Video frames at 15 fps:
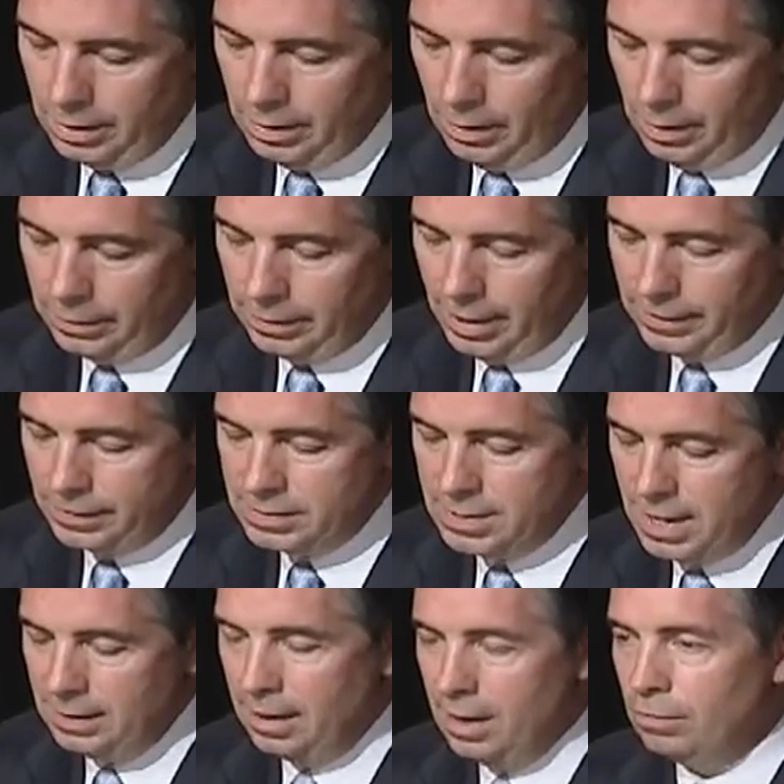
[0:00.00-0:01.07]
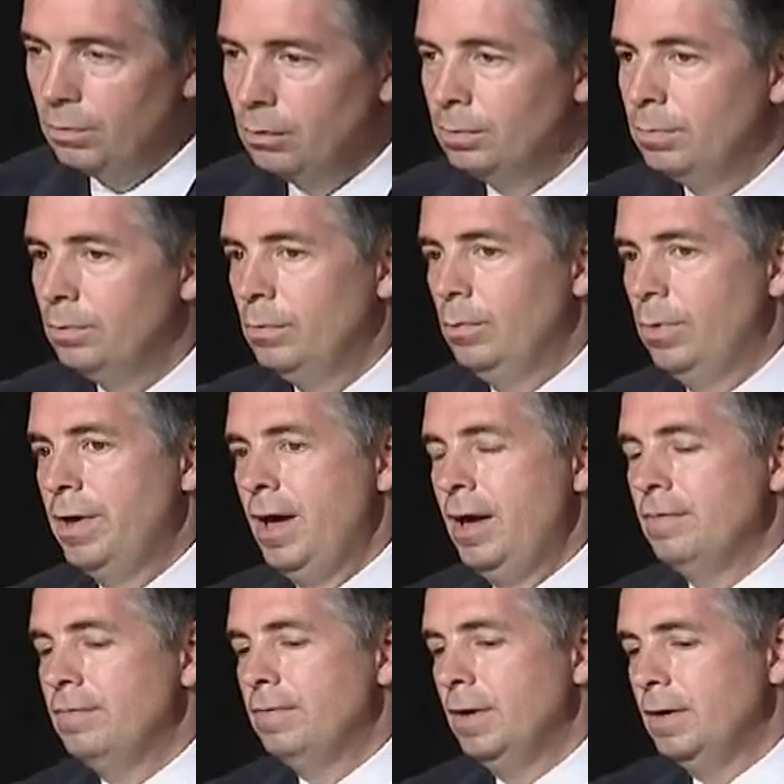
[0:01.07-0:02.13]
you know, at, at the state level, we
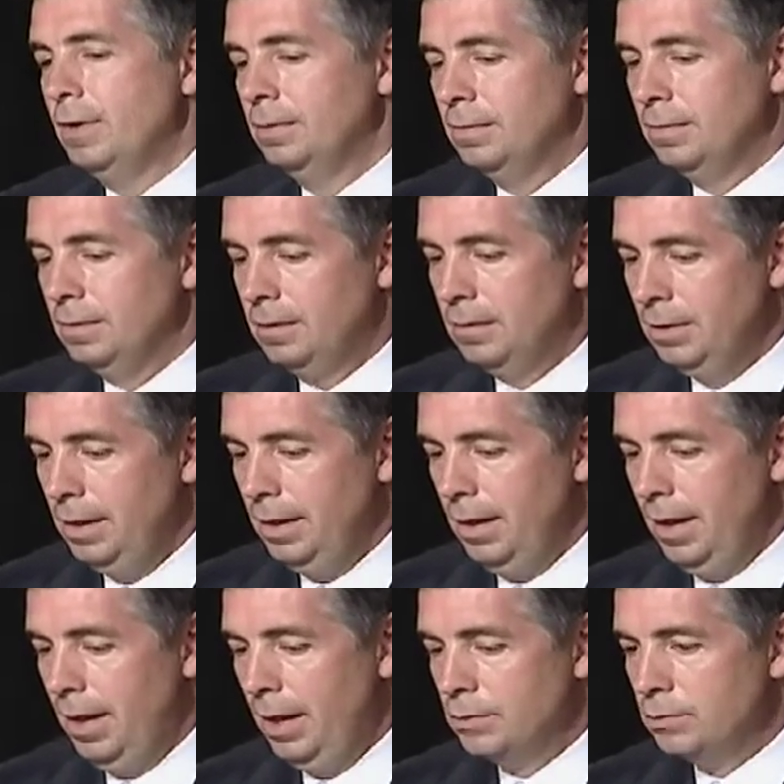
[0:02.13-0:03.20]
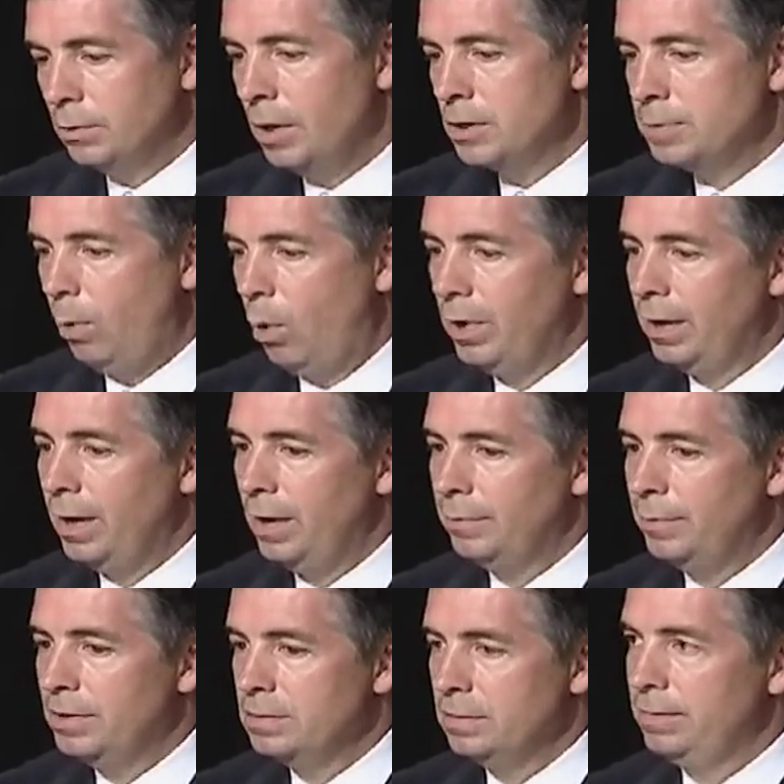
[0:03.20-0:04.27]
have uh, as Raj pointed out,
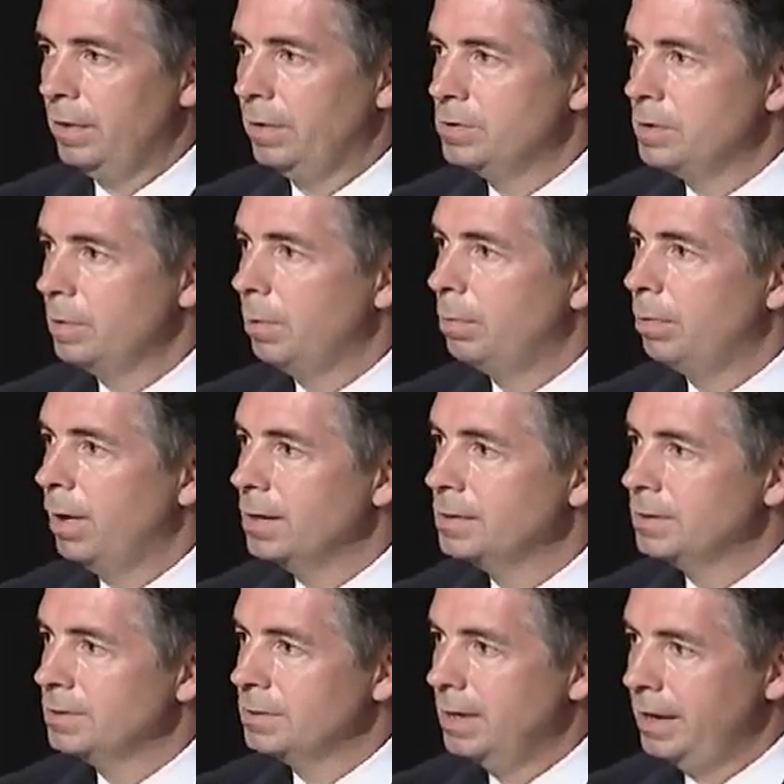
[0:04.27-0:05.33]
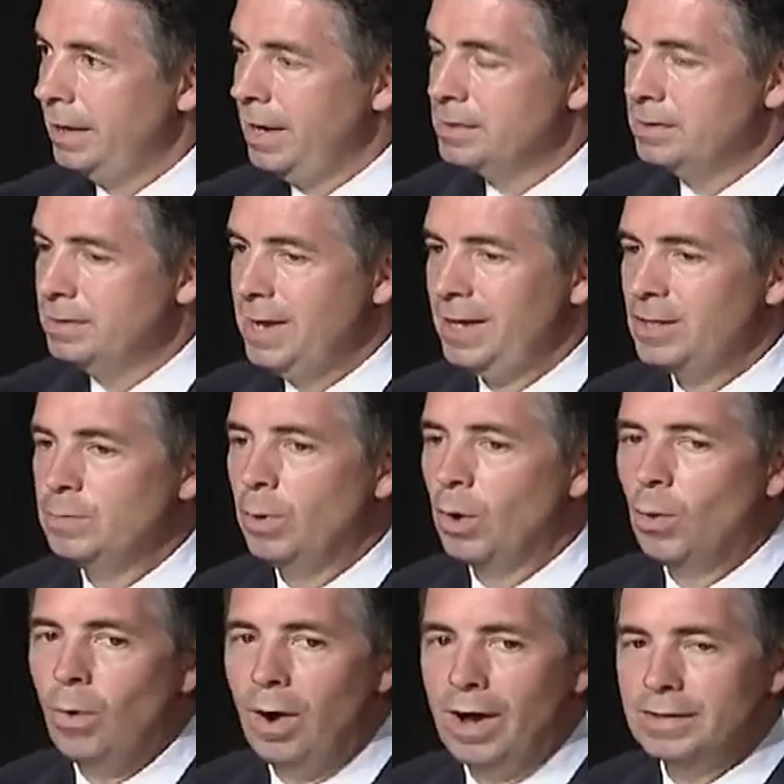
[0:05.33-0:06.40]
I mean, it's a fairly simple process. And I guess
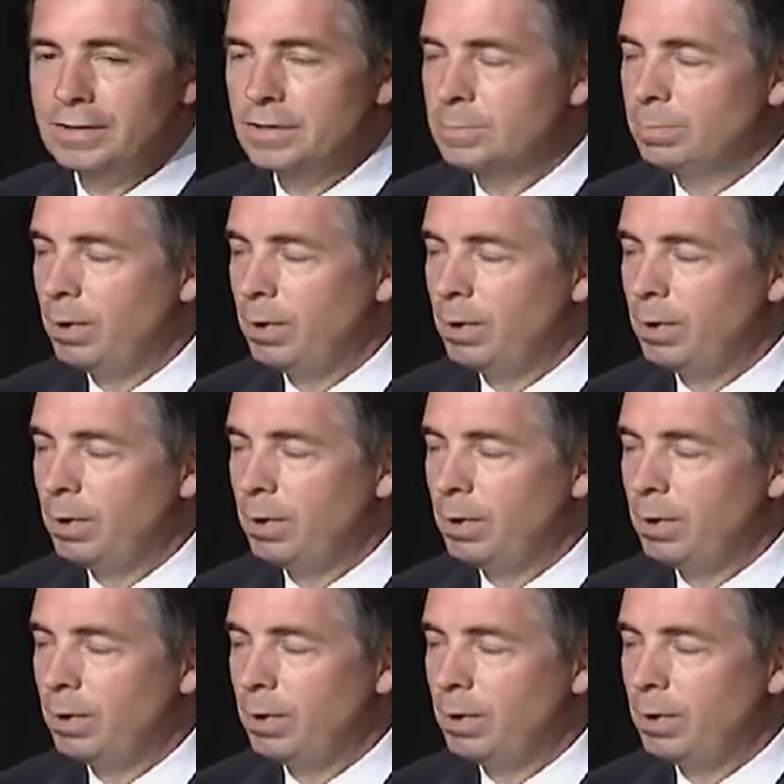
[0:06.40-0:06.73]
textbook wise, it's